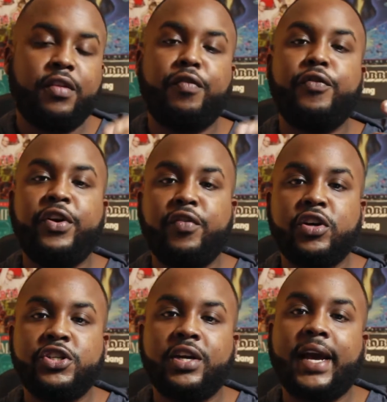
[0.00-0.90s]
The free
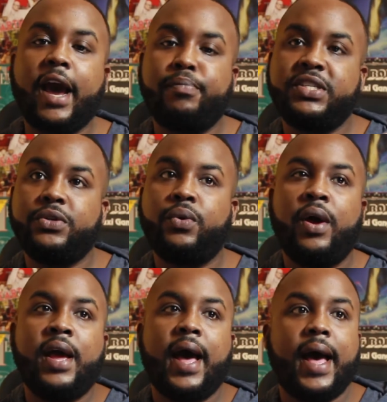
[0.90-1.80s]
version caps you
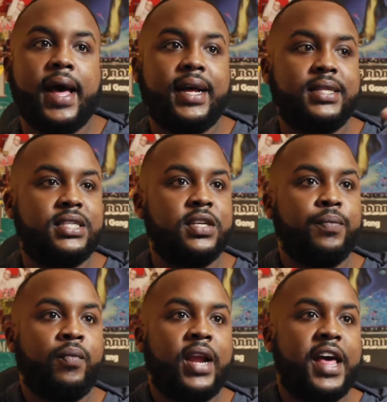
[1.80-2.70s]
at,
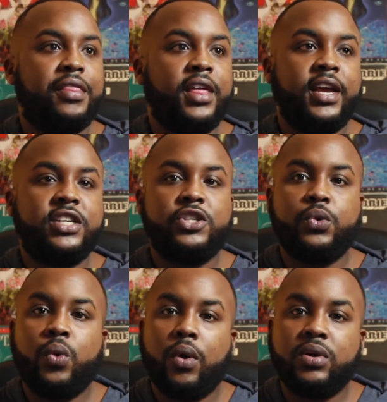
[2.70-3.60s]
I think it's
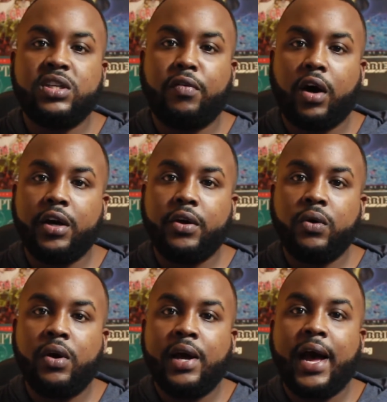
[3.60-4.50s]
2 hours of
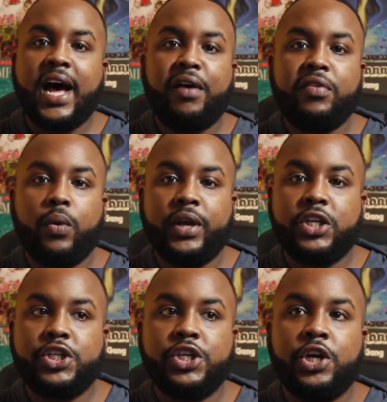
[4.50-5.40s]
audio, after
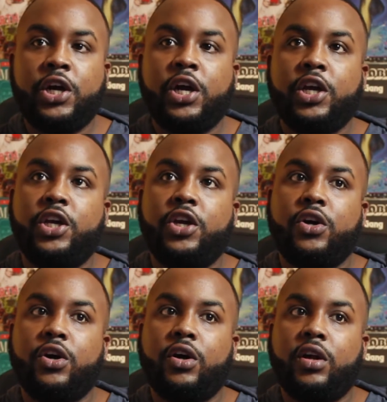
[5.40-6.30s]
which you
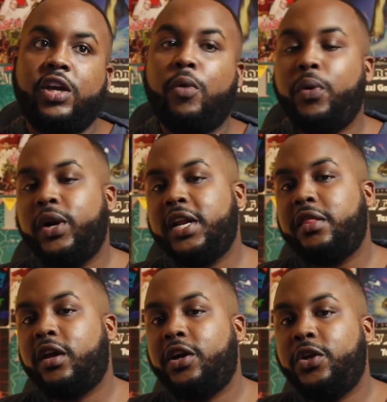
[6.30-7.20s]
upload
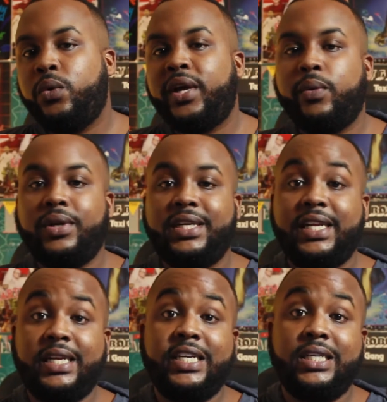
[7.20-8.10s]
anything new, it will
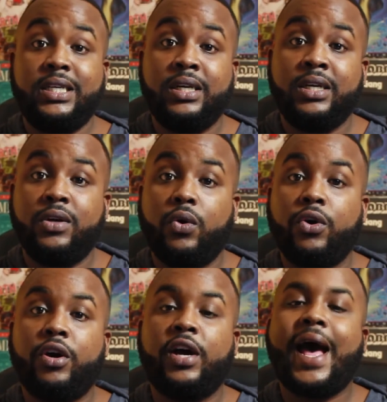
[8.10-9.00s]
delete
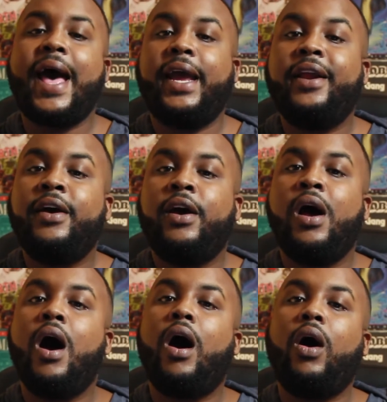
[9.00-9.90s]
or hide
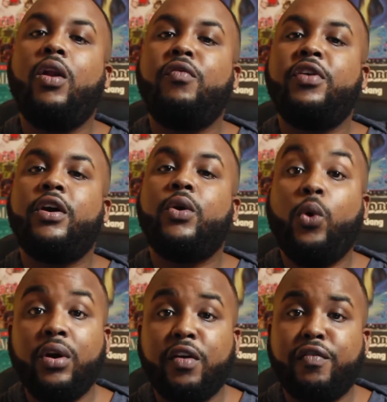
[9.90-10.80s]
all of your
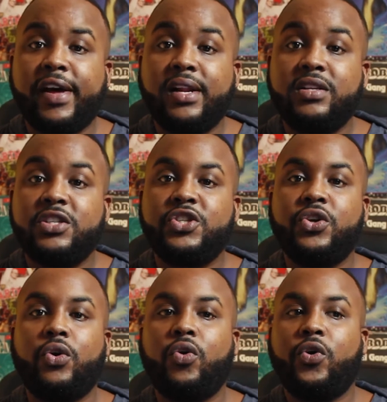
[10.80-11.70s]
older files.
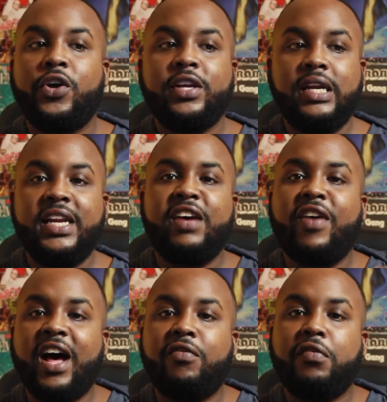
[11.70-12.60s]
So you'll
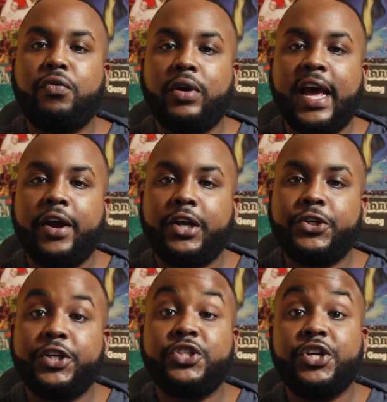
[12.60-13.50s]
never have a full
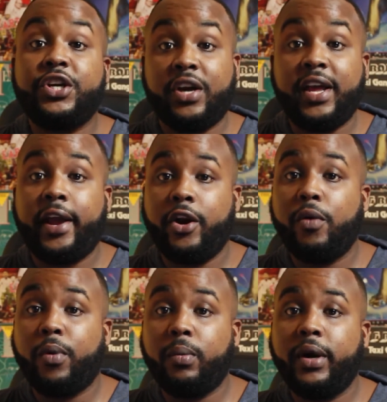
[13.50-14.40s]
directory. So you're going to end
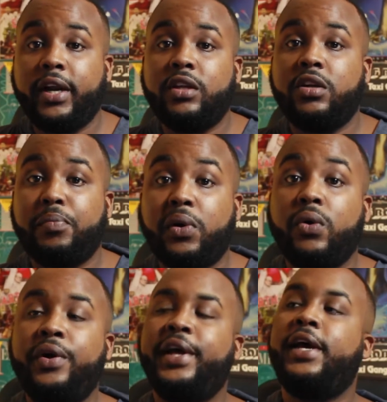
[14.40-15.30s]
up upgrading to the
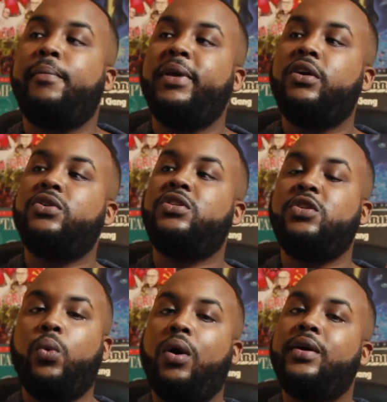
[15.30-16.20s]
Pro because
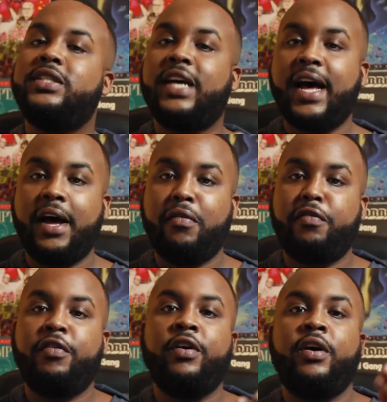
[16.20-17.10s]
you want to
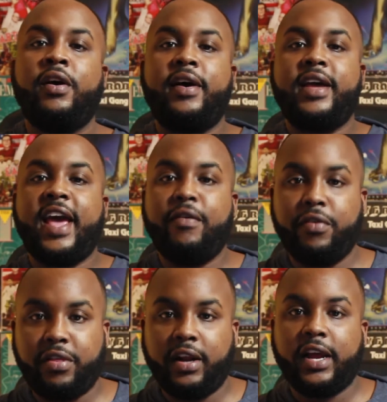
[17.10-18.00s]
have
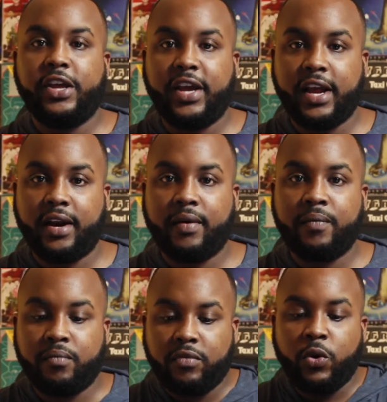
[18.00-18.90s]
everything that you can.
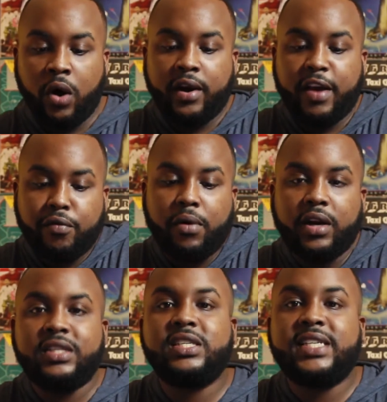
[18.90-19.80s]
You want
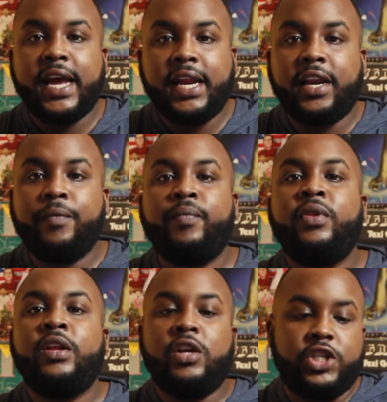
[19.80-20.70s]
everybody to sign in,
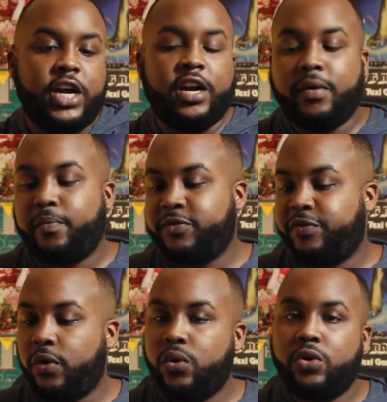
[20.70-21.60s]
check their
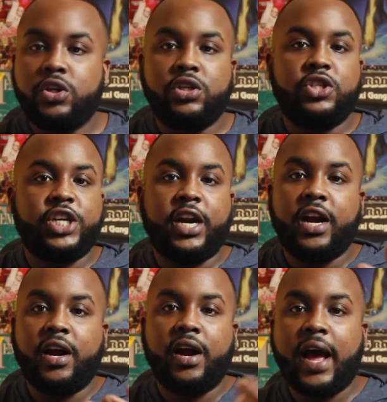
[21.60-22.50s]
phones, check
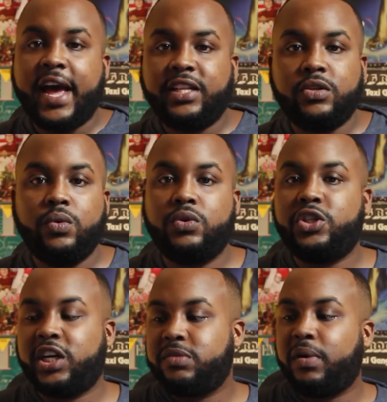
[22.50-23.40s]
their
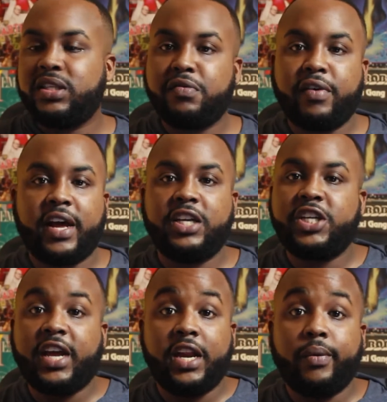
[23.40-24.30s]
iTunes, check Spotify,
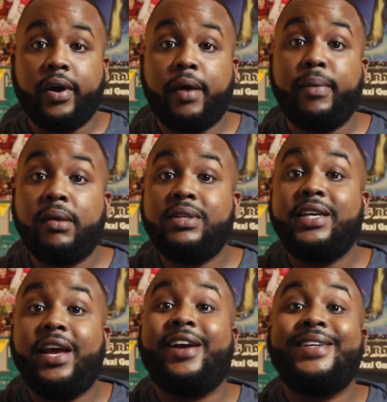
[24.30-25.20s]
check anywhere, and be able
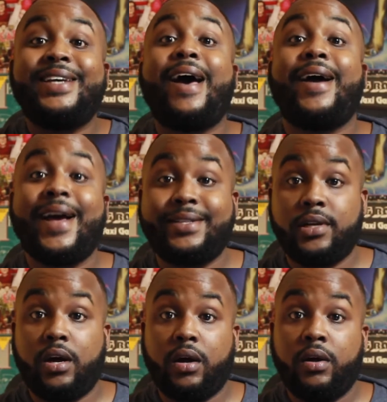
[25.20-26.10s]
to get your entire
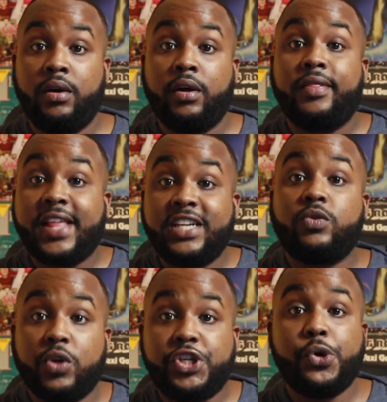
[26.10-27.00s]
catalog.
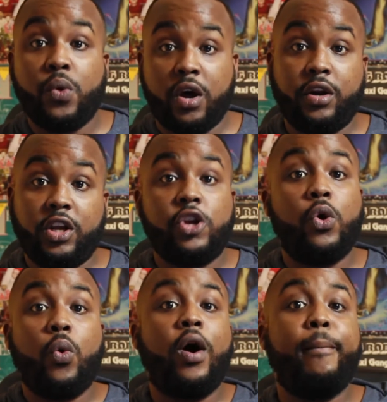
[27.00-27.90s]
That's what you want. You
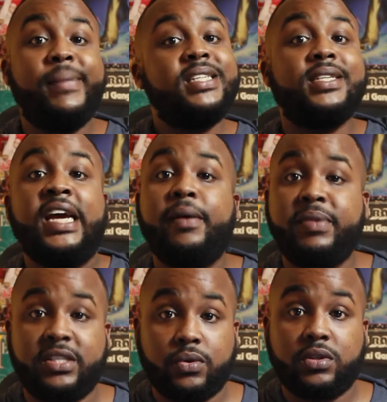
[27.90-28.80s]
don't want missing
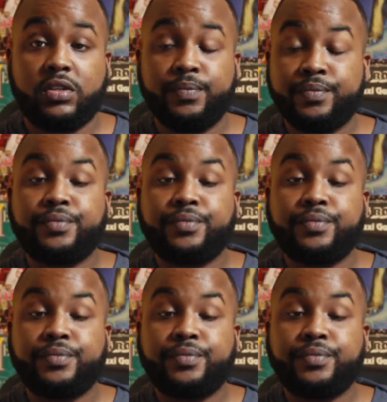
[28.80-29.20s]
episodes.